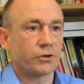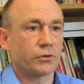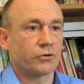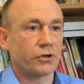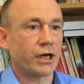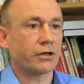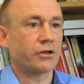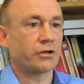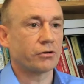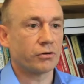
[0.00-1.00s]
which was
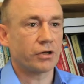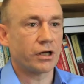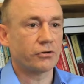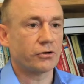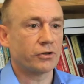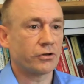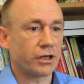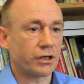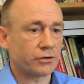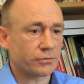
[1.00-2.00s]
enacted in two thousand
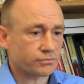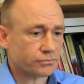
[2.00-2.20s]
six,